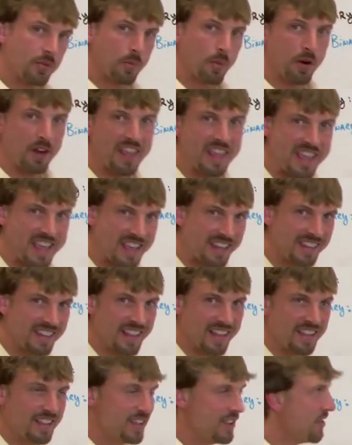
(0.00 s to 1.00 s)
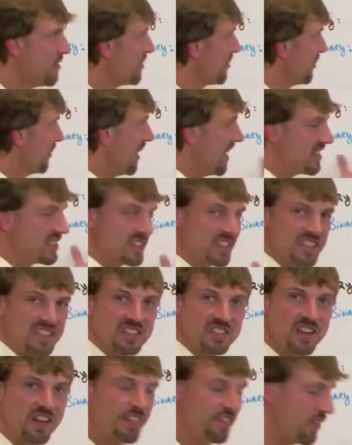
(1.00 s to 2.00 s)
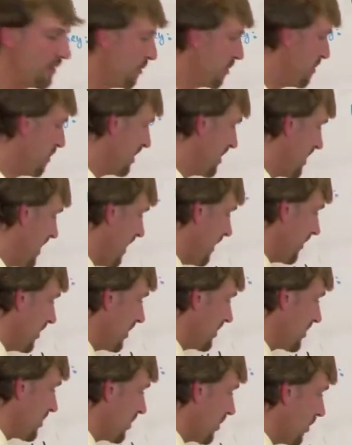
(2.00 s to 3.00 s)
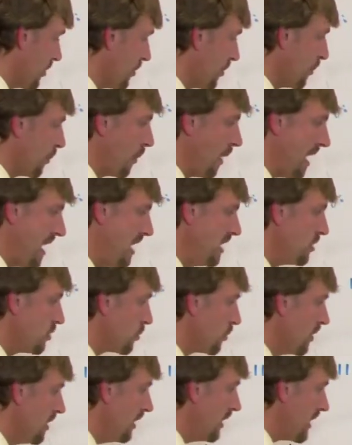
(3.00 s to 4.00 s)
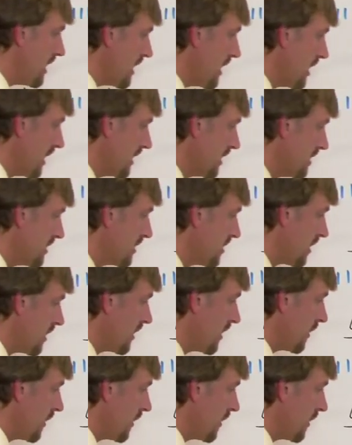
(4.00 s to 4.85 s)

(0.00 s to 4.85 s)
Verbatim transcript: to bring in the rest of the stuff that we've been given, so the range really is